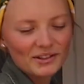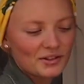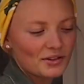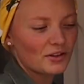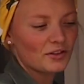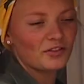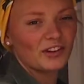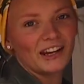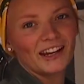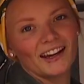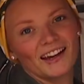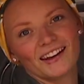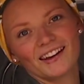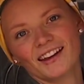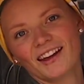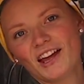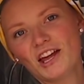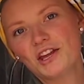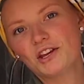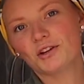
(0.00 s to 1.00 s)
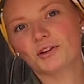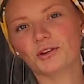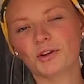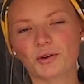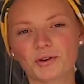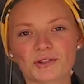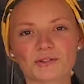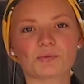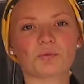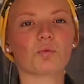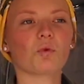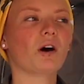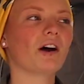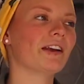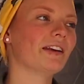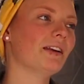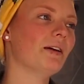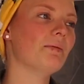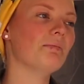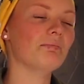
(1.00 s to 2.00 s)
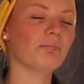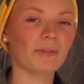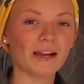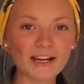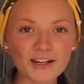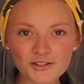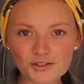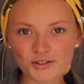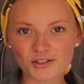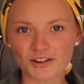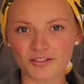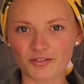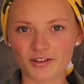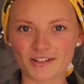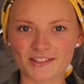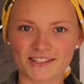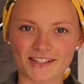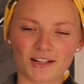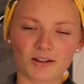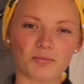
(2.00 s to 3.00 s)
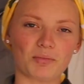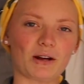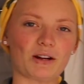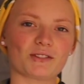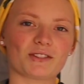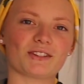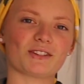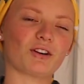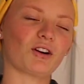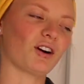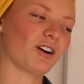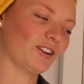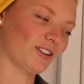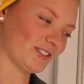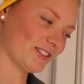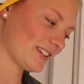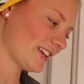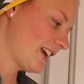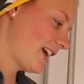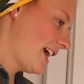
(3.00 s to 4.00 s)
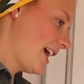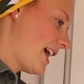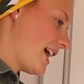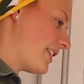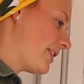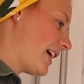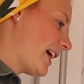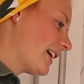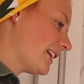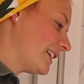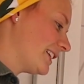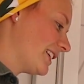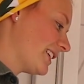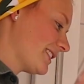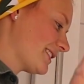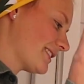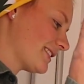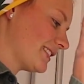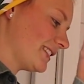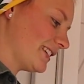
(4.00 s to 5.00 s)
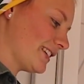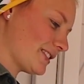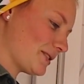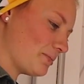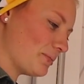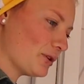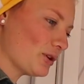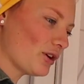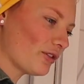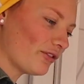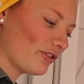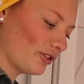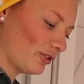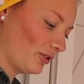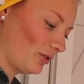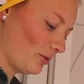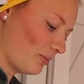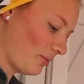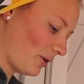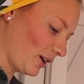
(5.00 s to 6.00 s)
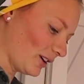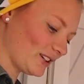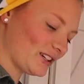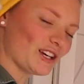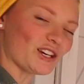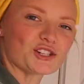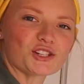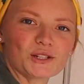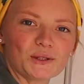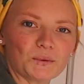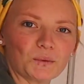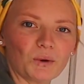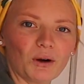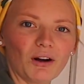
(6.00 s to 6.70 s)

into the van, you'll notice one major difference in comparison to ours, and that is this beautiful partition